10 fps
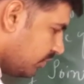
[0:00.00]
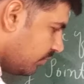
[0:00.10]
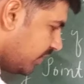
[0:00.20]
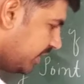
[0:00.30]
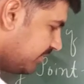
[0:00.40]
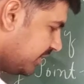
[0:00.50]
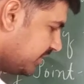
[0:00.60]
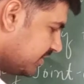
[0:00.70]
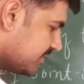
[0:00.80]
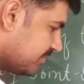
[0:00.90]
y
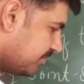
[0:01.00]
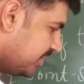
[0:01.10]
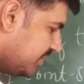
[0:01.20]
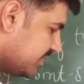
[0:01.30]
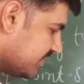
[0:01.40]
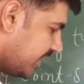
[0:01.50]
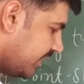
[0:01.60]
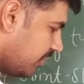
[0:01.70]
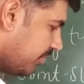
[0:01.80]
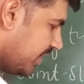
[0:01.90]
minus p
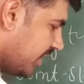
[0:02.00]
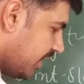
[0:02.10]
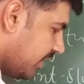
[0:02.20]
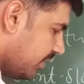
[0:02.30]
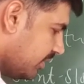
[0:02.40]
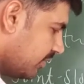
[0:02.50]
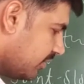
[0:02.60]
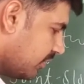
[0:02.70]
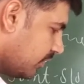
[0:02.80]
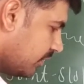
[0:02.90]
sin omega
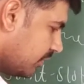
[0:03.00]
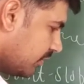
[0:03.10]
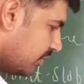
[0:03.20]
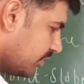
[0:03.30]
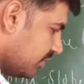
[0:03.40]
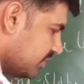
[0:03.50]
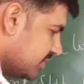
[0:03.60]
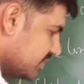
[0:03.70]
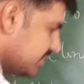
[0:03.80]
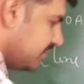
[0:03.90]

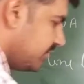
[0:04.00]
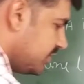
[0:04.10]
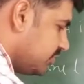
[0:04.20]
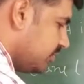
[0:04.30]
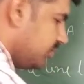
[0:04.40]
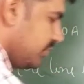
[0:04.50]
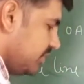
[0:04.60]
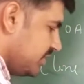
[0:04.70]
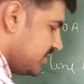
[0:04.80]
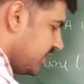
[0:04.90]
is equal to,
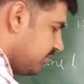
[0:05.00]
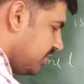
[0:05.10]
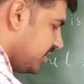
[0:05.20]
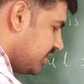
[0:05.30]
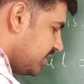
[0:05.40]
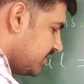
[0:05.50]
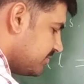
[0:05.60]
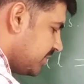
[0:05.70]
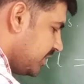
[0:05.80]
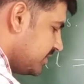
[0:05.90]
this can be written as
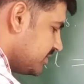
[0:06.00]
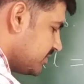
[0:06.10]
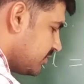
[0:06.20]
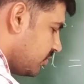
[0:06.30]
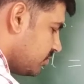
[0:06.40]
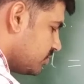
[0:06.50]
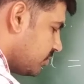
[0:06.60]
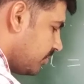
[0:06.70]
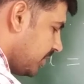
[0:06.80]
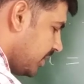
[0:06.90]
minus cos
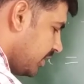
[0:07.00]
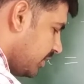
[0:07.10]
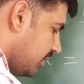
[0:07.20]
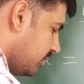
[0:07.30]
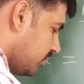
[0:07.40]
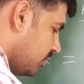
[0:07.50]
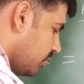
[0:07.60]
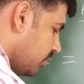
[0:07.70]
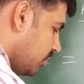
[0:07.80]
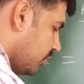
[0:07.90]
omega
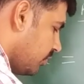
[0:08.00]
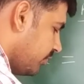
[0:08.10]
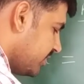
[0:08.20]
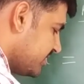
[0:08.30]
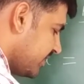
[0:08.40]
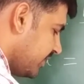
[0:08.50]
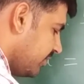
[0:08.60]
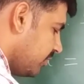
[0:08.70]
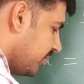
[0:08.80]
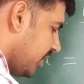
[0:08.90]
over
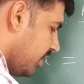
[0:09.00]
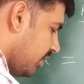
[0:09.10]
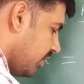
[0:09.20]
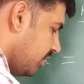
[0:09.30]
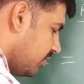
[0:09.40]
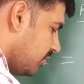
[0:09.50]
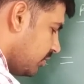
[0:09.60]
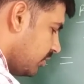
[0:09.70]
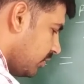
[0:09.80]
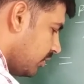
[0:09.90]
sin omega
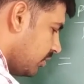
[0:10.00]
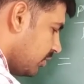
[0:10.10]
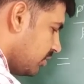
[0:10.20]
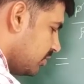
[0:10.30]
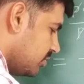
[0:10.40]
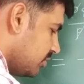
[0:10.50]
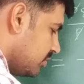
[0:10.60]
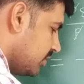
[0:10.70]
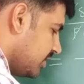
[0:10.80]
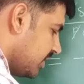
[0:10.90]

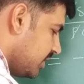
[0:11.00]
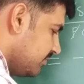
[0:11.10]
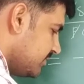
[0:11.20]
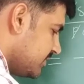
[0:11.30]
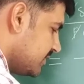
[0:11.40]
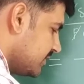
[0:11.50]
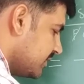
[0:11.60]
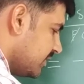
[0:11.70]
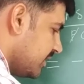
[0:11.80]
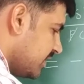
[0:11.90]
times
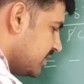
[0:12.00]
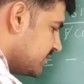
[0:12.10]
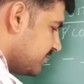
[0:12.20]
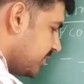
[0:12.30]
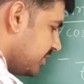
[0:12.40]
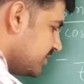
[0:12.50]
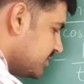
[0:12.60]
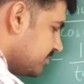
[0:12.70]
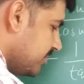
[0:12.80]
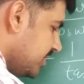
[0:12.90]
x
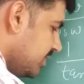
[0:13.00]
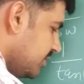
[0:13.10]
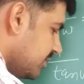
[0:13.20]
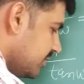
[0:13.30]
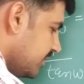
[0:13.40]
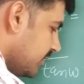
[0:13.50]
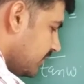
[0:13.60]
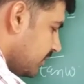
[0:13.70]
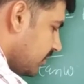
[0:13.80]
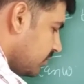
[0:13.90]
minus p
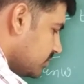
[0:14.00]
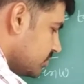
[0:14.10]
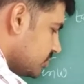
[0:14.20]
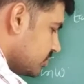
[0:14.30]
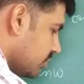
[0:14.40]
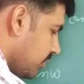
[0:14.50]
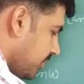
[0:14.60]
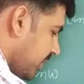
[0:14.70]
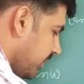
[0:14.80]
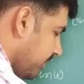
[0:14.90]
cos
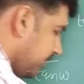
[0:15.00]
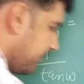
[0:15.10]
omega.